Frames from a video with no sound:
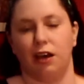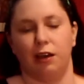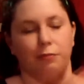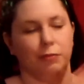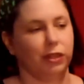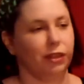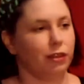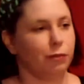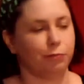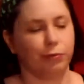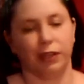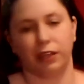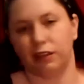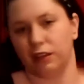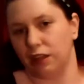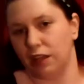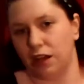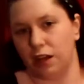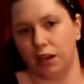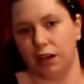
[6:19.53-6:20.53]
I'm in the
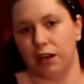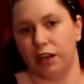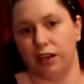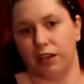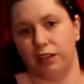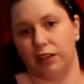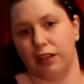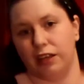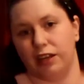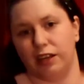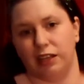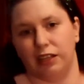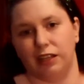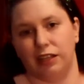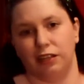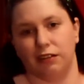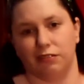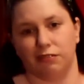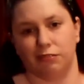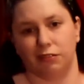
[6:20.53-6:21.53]
big line, that I
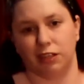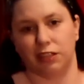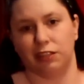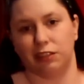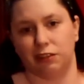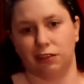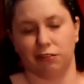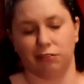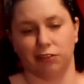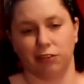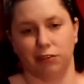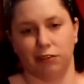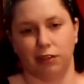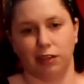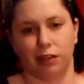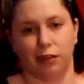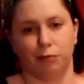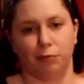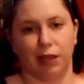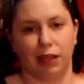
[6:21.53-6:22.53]
need to rush through
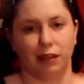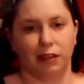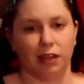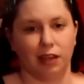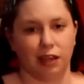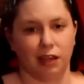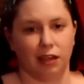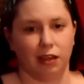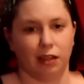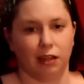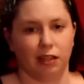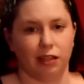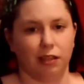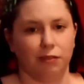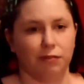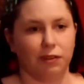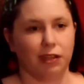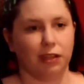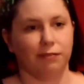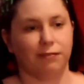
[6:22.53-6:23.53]
them, that
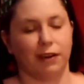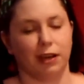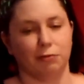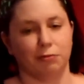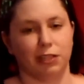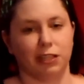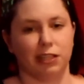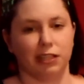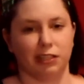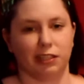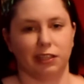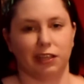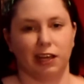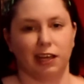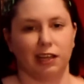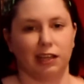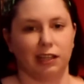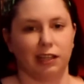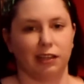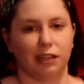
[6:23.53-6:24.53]
even if I'm
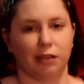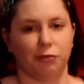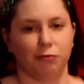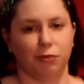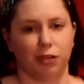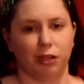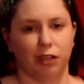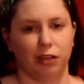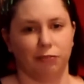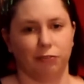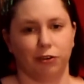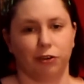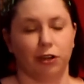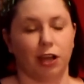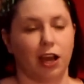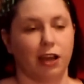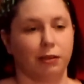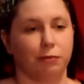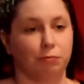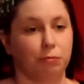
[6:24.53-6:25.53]
chit-chatting, that
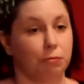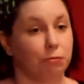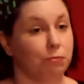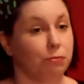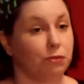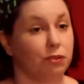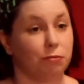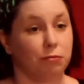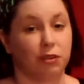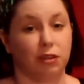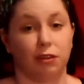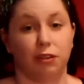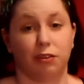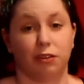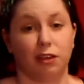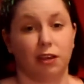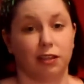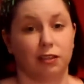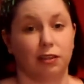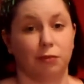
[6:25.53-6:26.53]
whatever. I
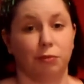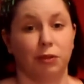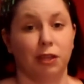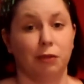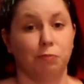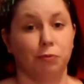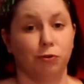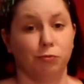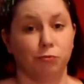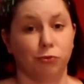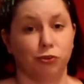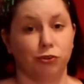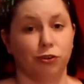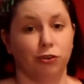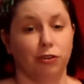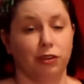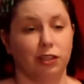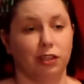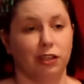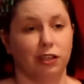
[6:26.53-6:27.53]
talk to people
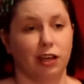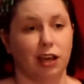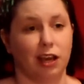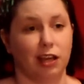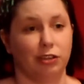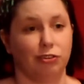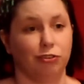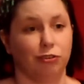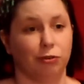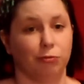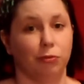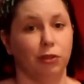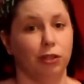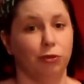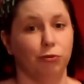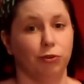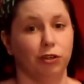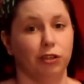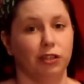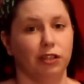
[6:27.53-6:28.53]
more than I
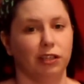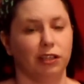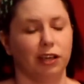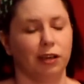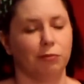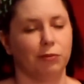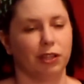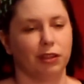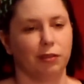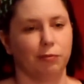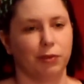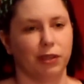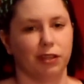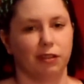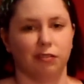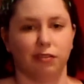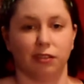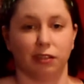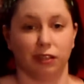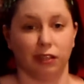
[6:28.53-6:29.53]
normally would, and I'm not the
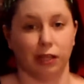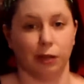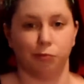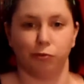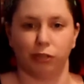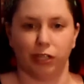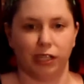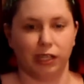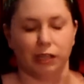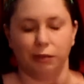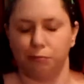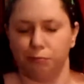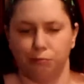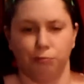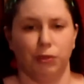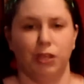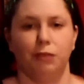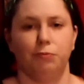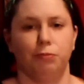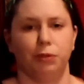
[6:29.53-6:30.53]
biggest celebrity
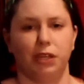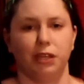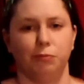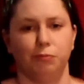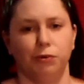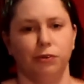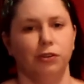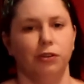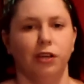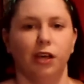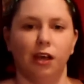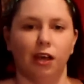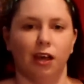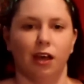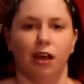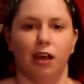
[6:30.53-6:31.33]
meet people,